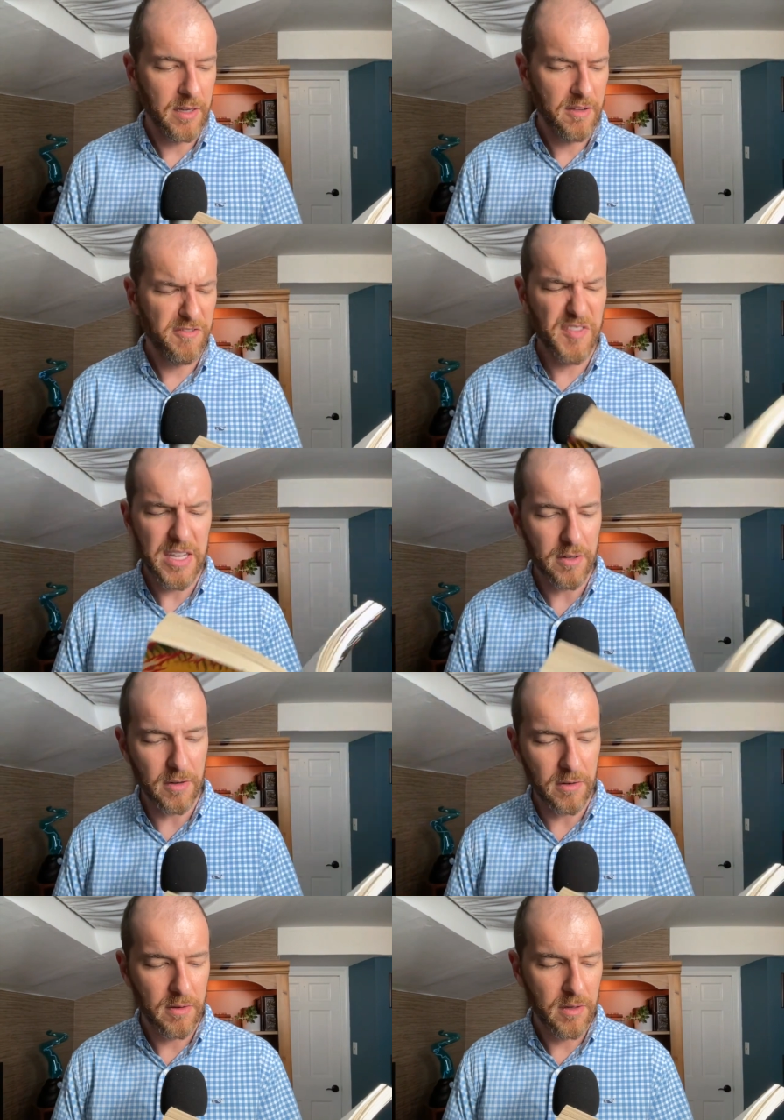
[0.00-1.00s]
Fear.
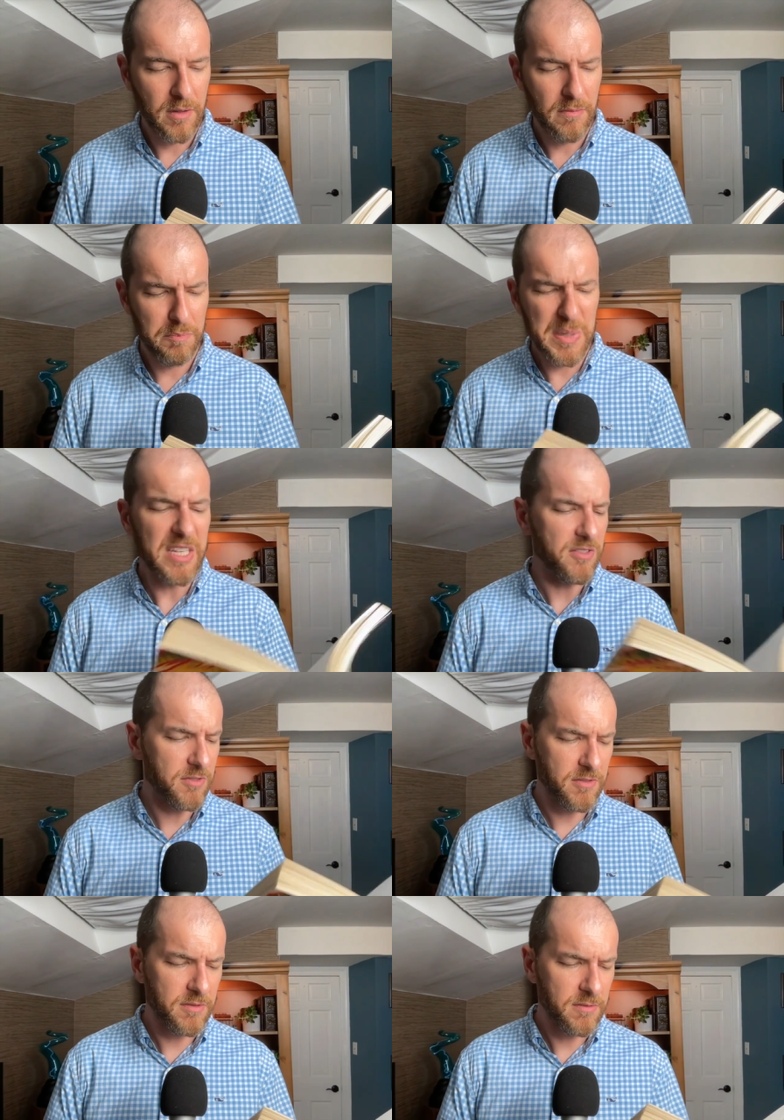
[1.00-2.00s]

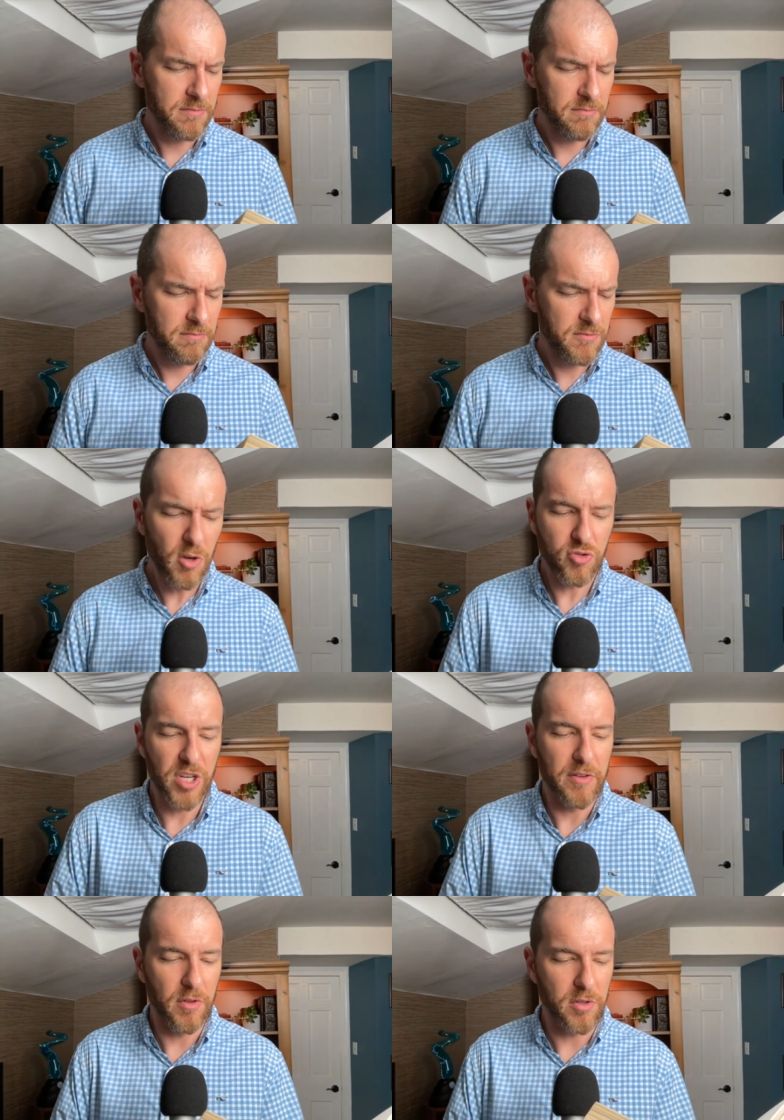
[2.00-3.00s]
Beasts. No
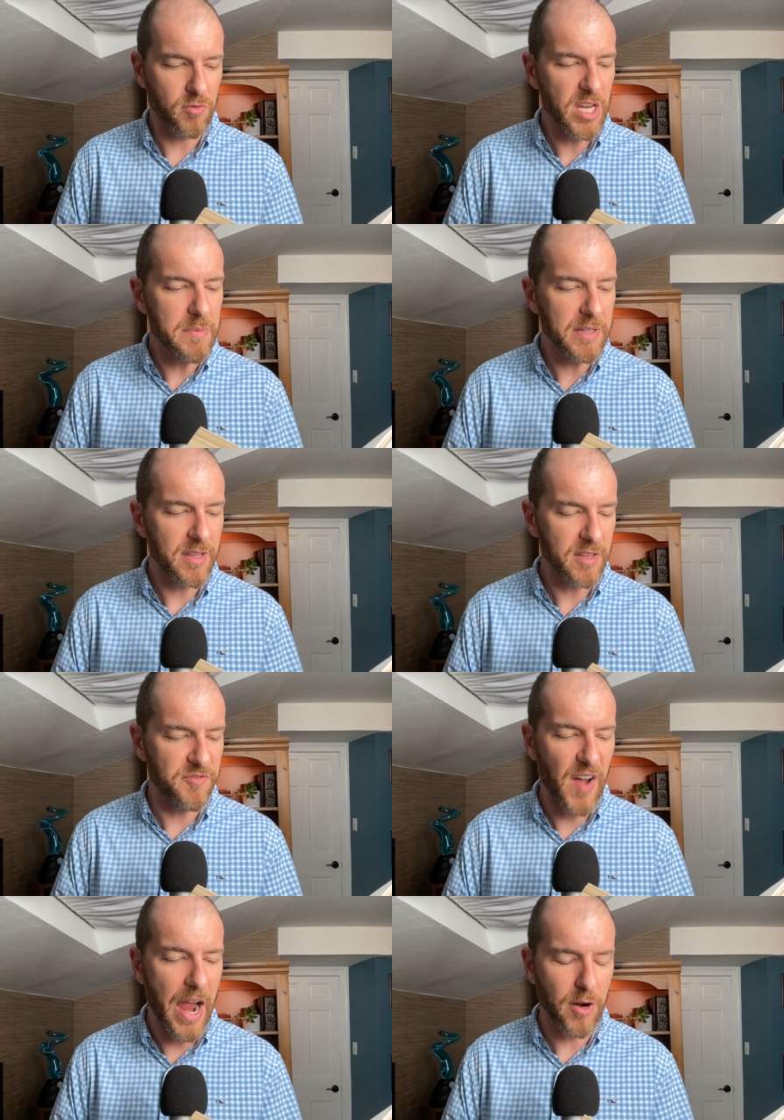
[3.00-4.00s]
general agreement that the
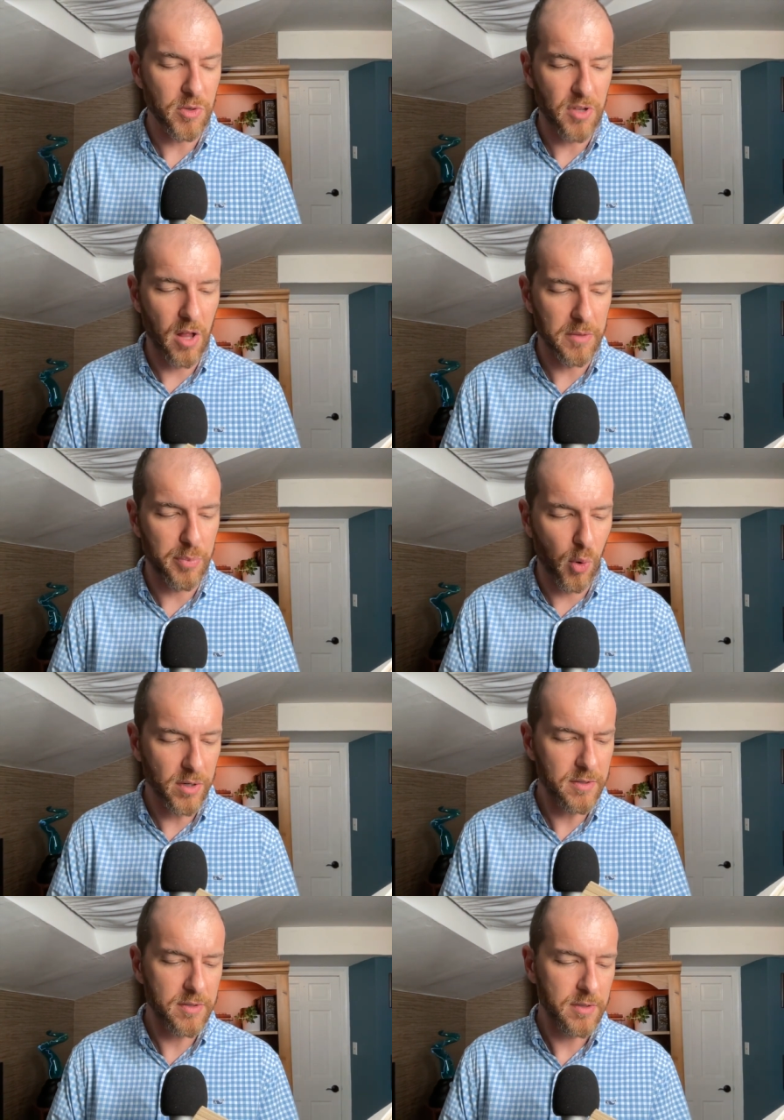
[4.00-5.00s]
fire was all
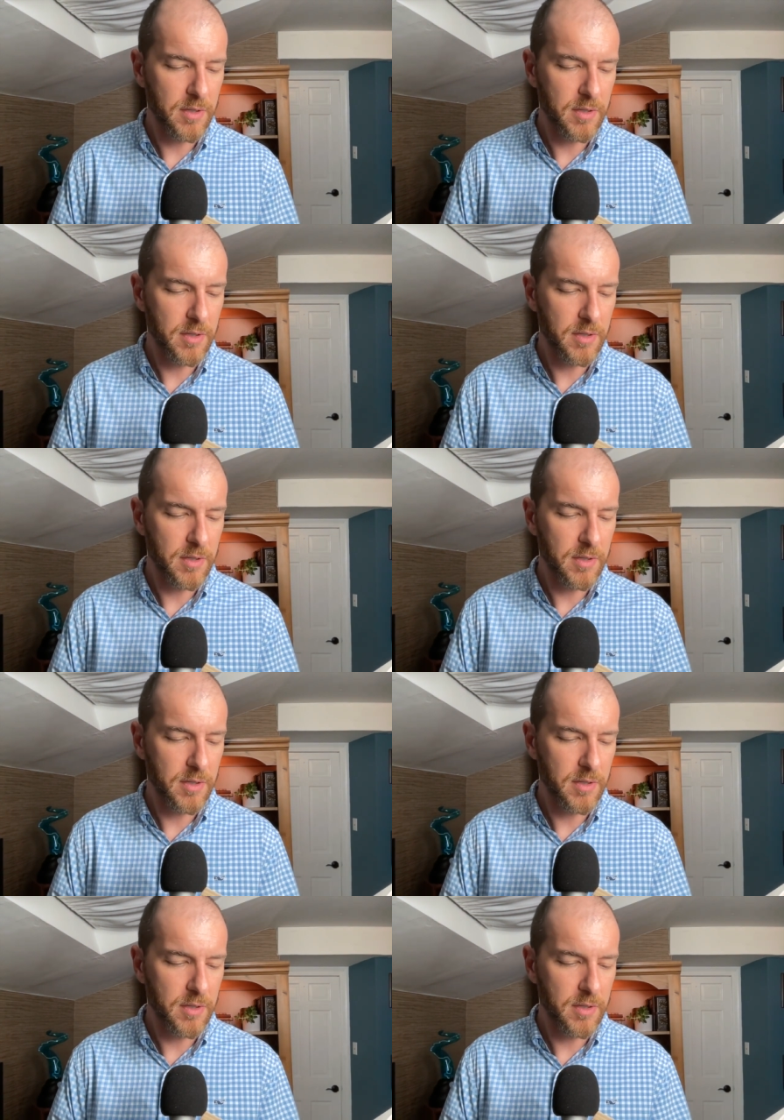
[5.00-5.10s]
important.